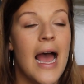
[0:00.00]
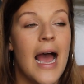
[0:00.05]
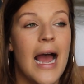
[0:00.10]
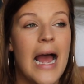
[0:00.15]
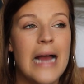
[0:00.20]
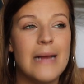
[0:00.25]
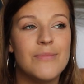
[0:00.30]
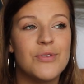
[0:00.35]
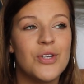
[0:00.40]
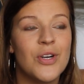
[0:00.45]

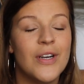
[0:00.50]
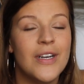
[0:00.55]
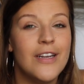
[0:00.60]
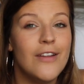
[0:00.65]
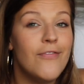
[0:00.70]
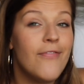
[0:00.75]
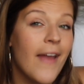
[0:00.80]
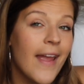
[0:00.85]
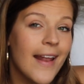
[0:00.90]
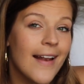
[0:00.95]
I'm starting
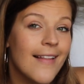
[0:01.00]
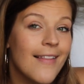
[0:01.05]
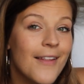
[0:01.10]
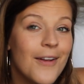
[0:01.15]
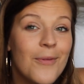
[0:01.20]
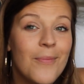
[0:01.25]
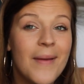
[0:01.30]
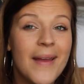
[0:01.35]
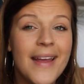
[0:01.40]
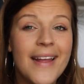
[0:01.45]
to fade a
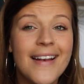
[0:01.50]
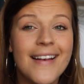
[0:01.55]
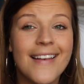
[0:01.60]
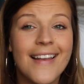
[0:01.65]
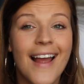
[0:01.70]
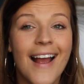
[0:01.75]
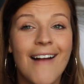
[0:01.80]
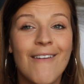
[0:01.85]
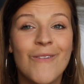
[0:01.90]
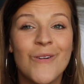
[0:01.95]
little bit,
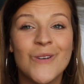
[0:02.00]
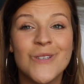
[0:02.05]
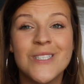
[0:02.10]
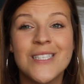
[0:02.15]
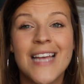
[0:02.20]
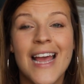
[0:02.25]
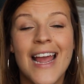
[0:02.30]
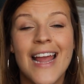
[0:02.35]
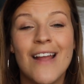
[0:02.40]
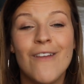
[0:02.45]
I will
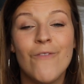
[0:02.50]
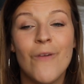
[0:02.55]
say,